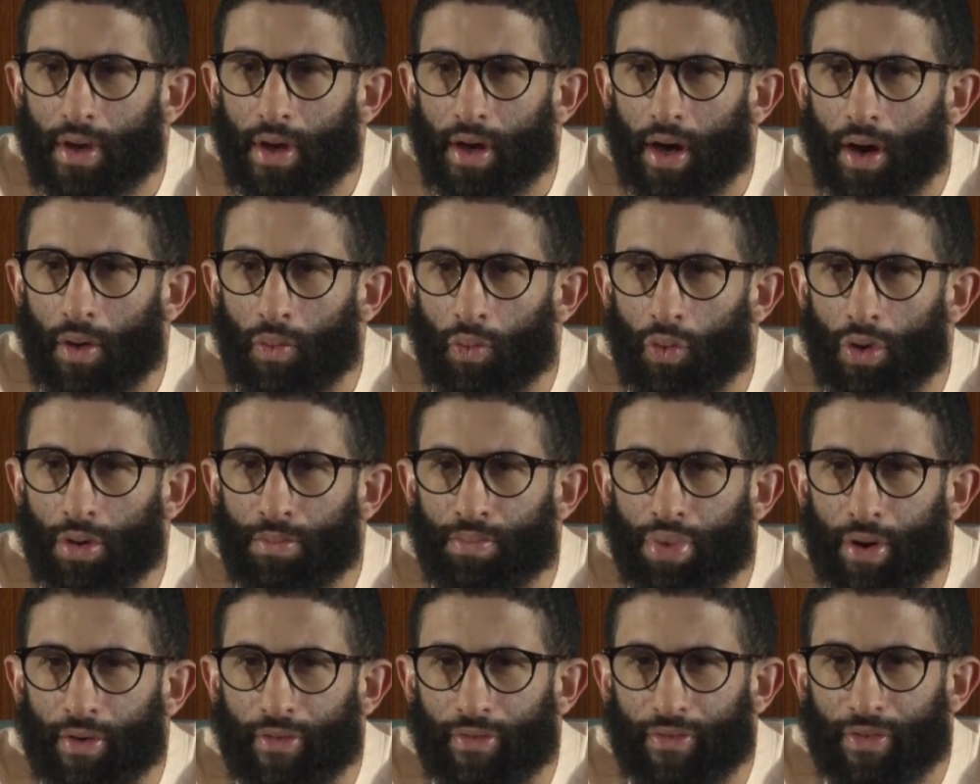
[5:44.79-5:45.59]

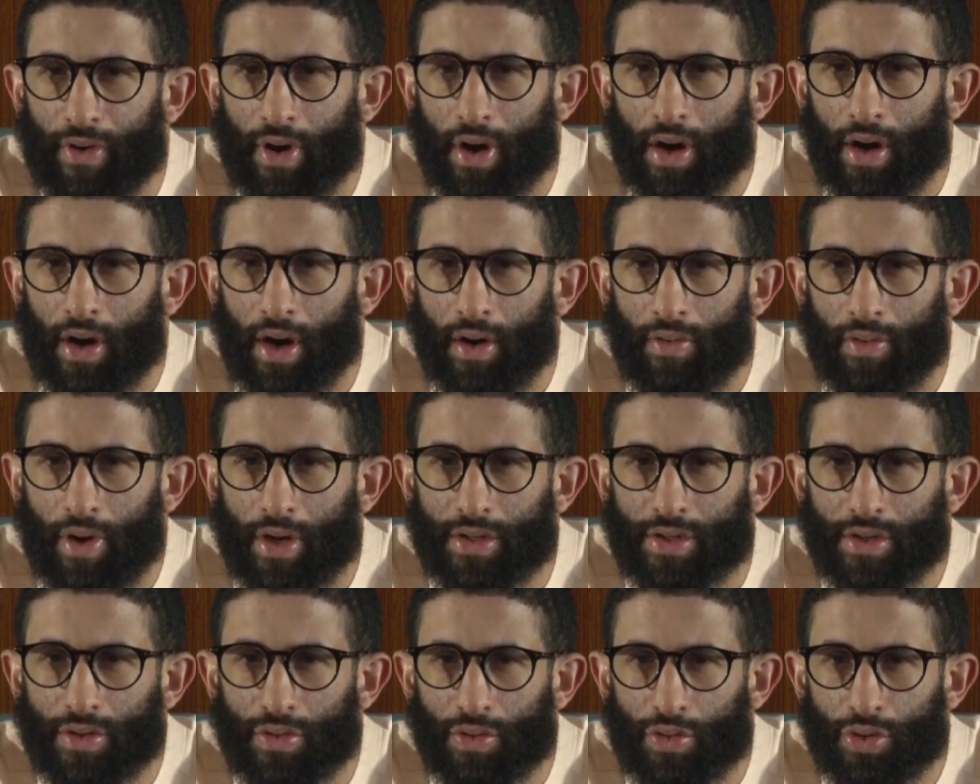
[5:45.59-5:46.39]
would prefer a
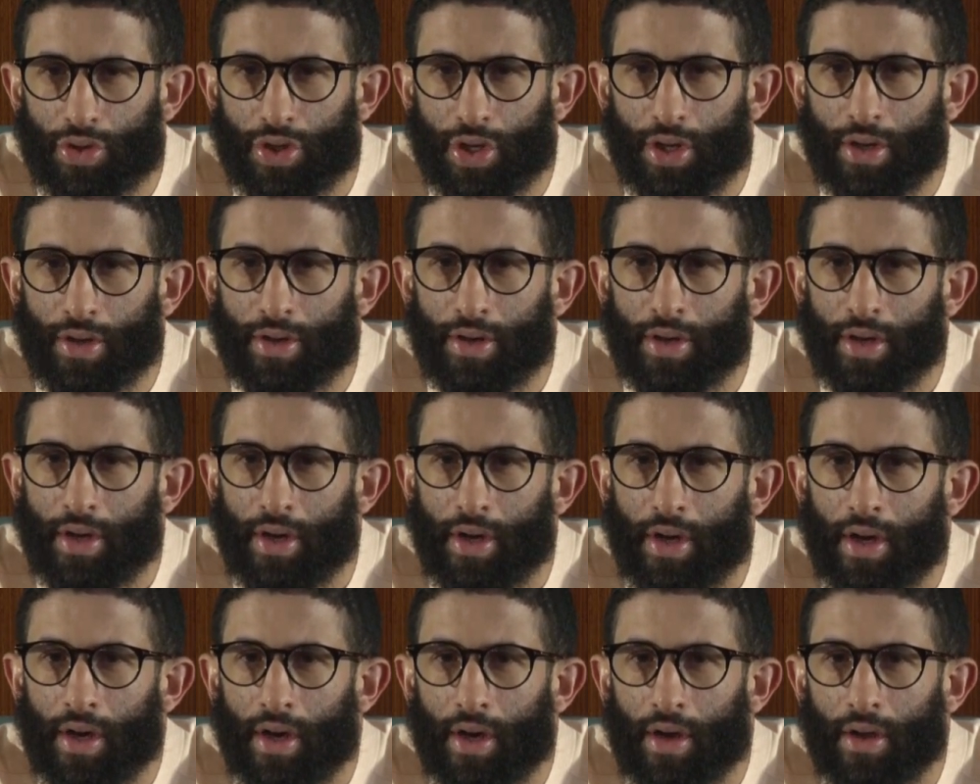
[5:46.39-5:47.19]
resolution
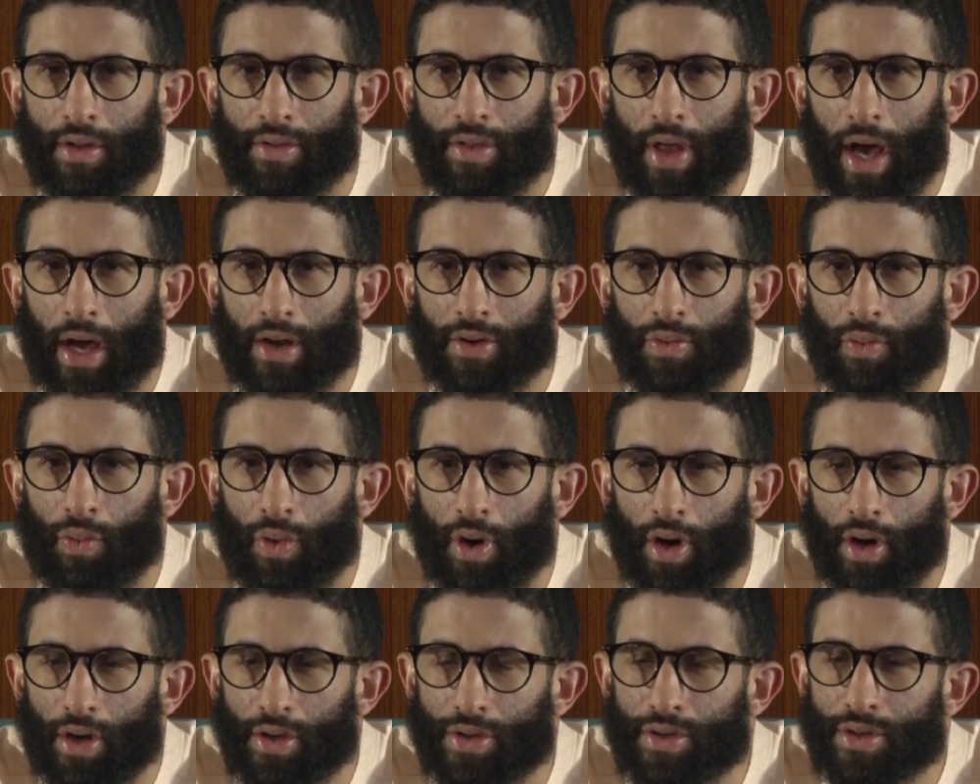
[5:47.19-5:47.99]
that
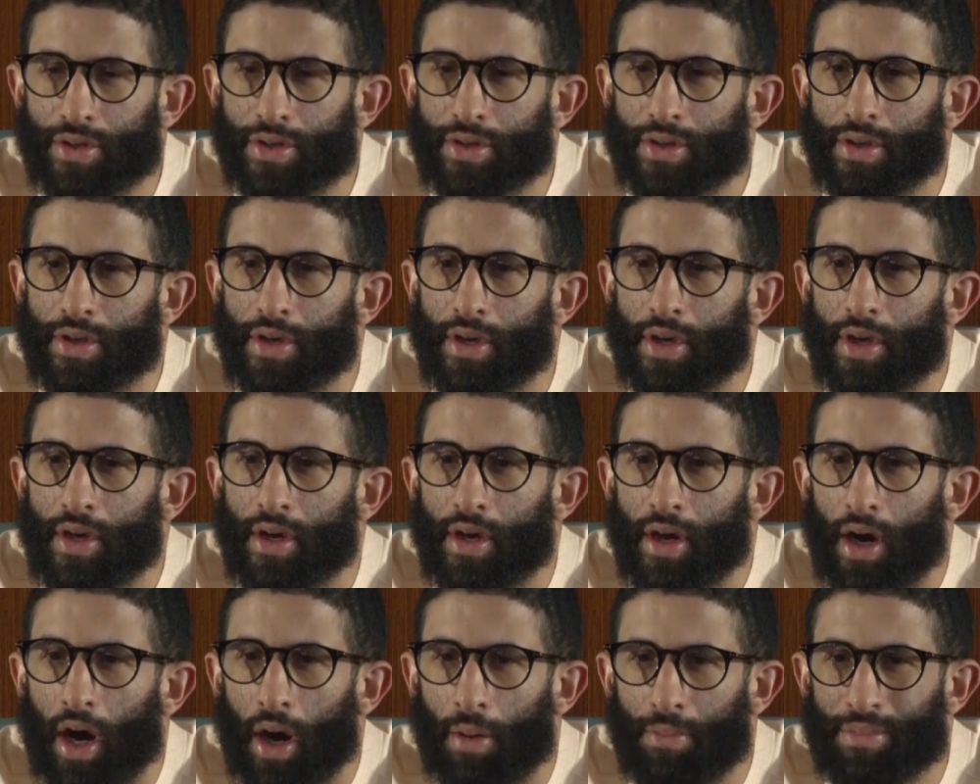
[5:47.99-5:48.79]
was
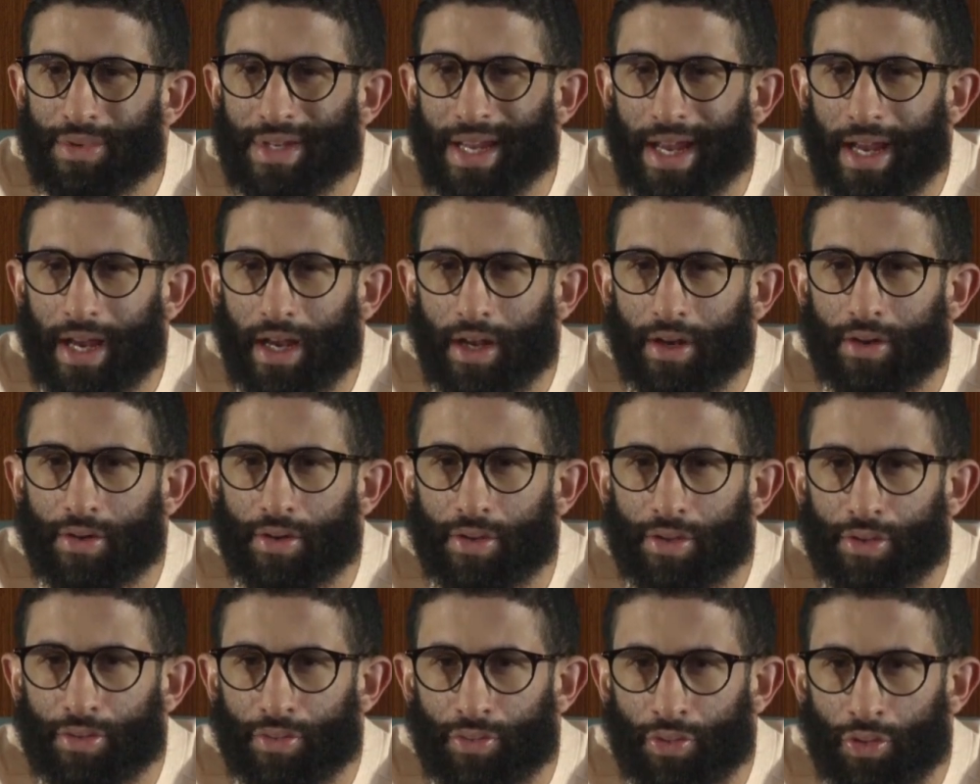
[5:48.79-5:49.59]
obtained
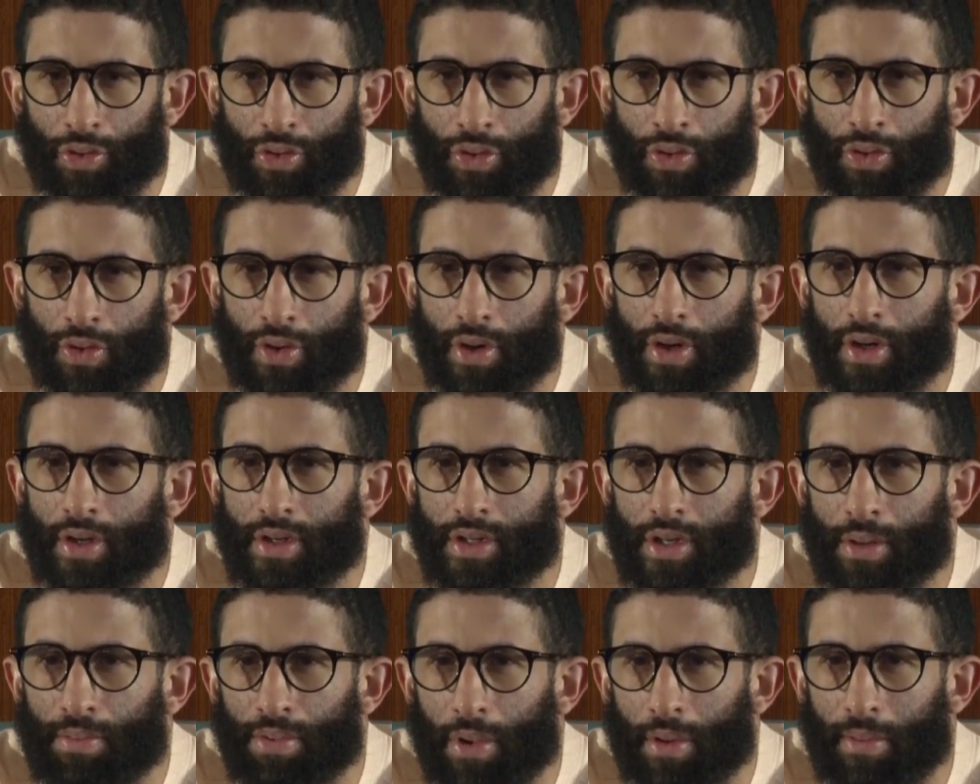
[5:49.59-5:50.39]
through
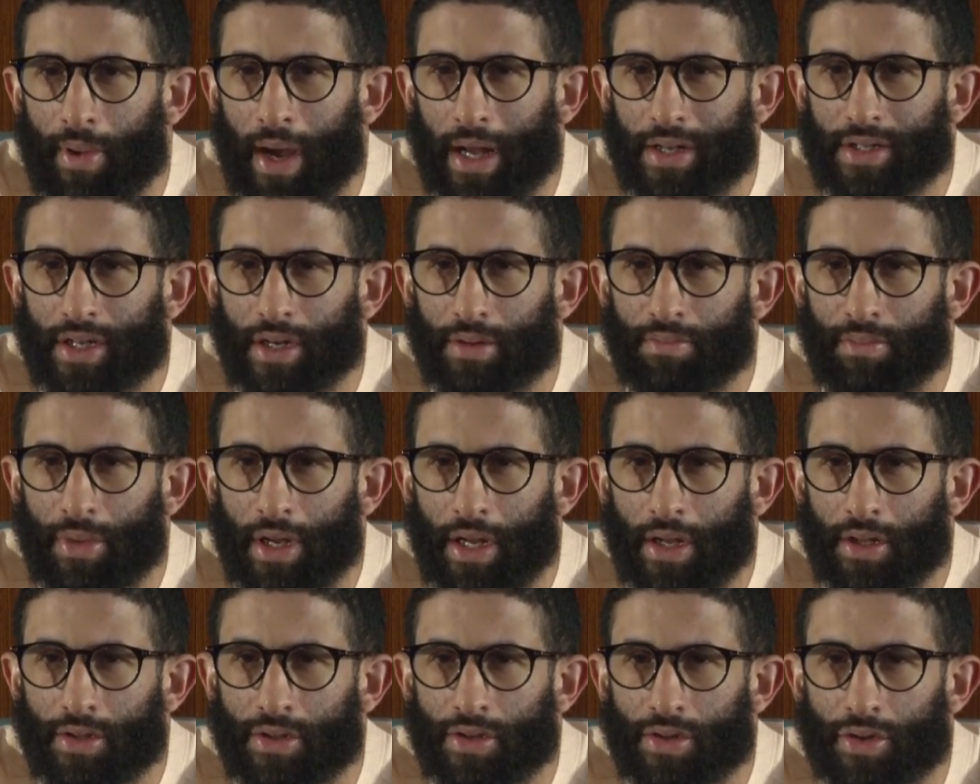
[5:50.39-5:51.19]
diplomatic
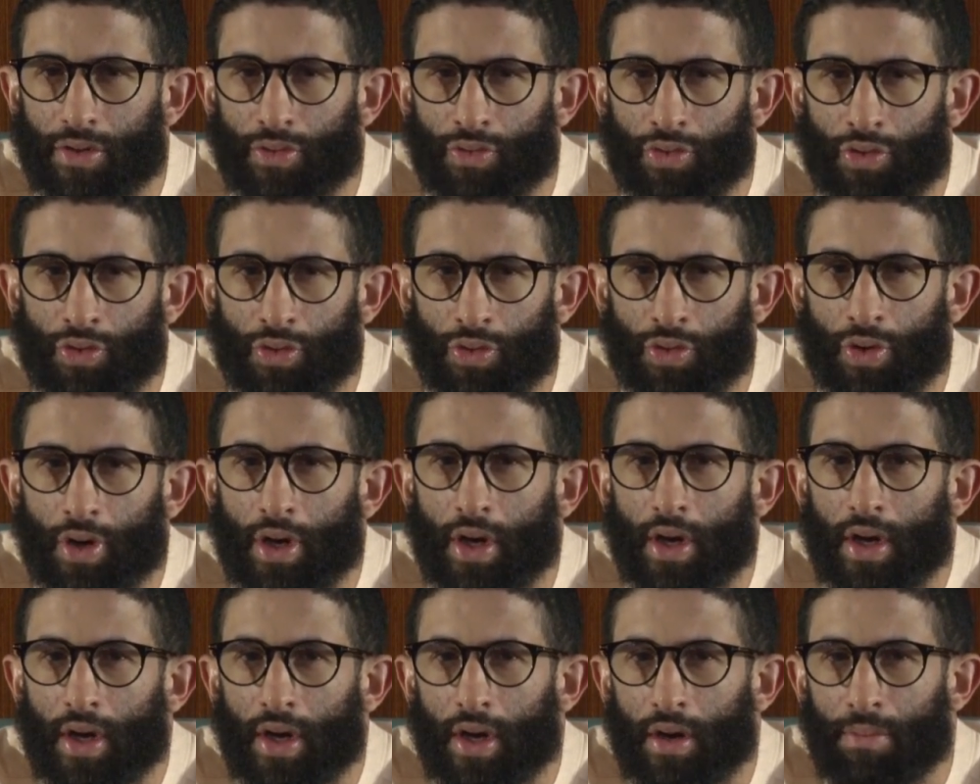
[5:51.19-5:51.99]
means, through
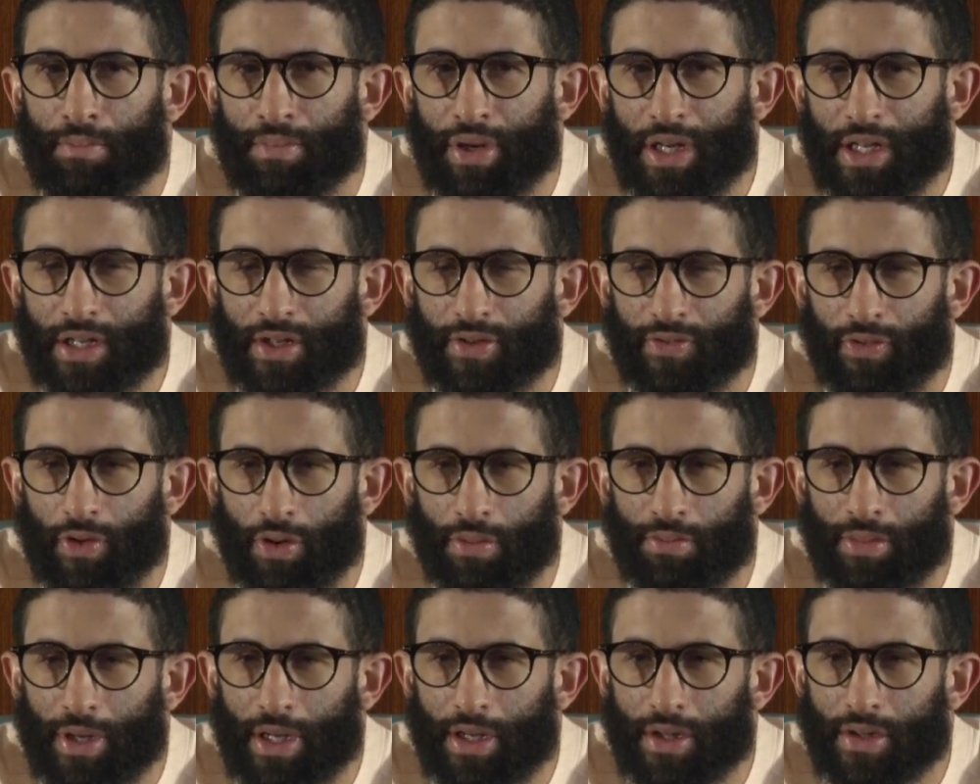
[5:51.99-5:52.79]

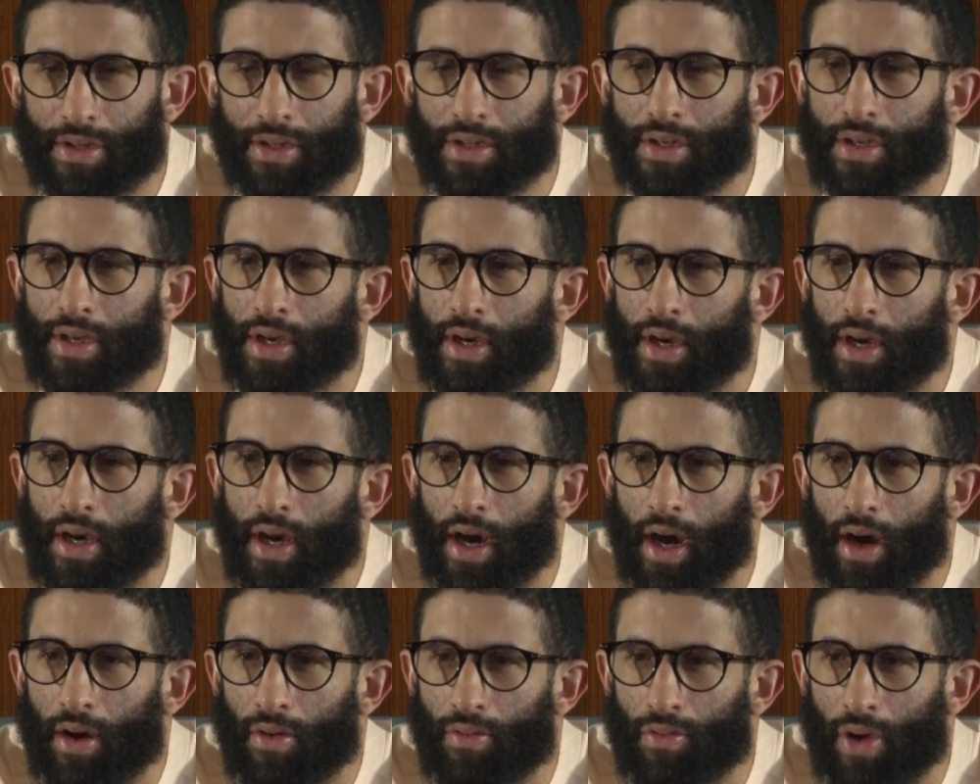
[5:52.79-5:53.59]
peaceful means,
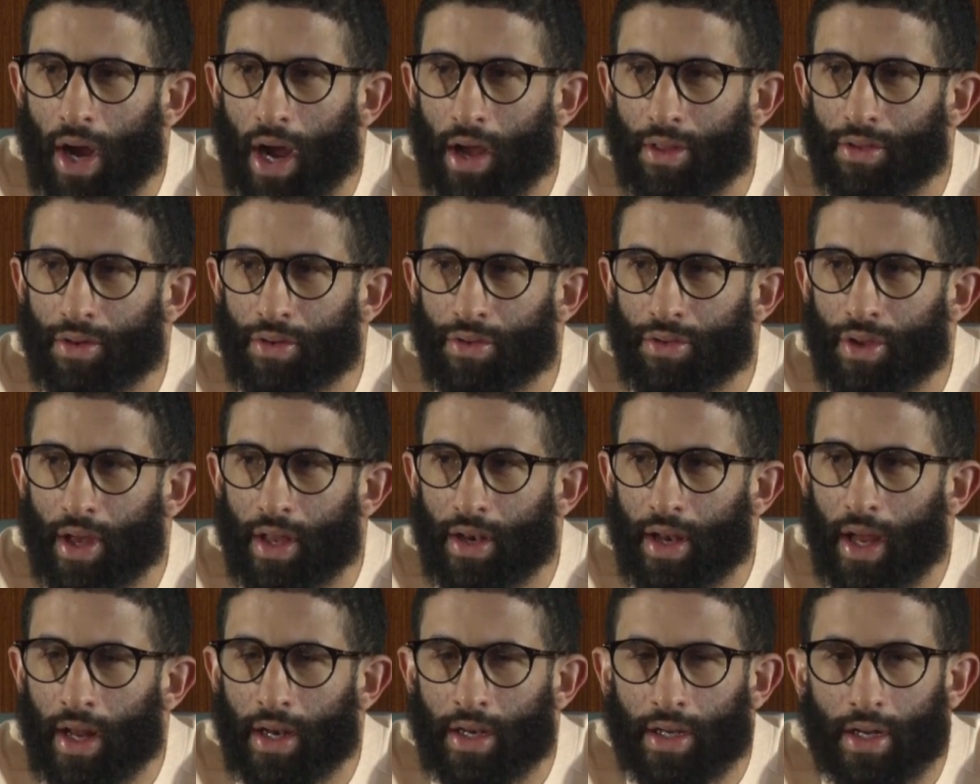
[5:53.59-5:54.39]
rather
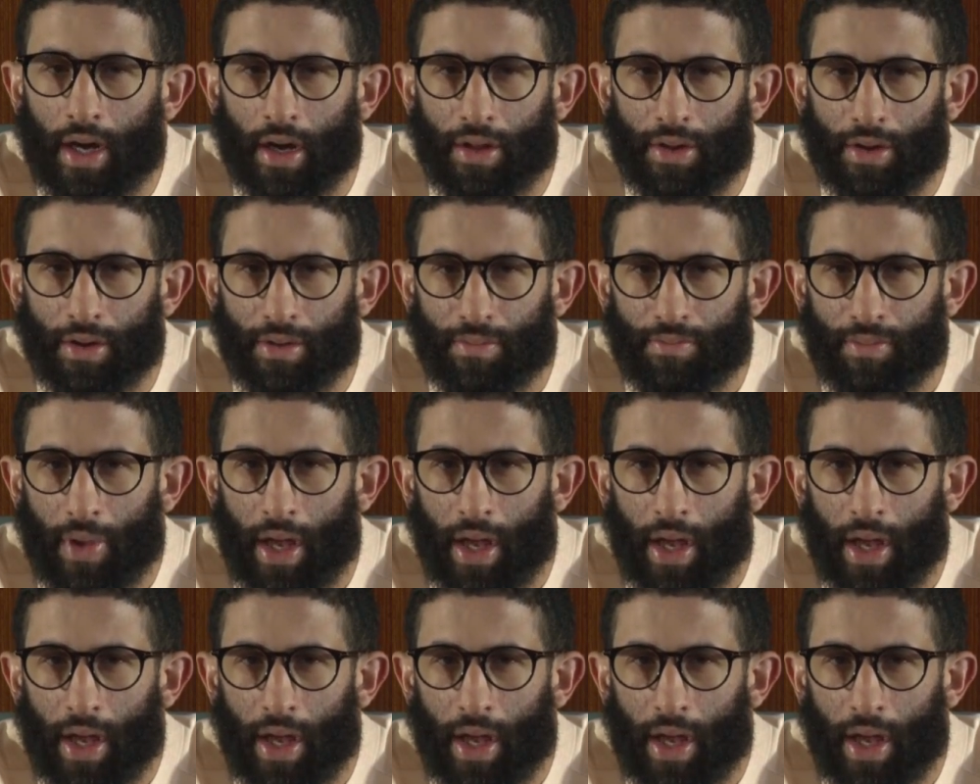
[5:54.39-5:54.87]
than any other.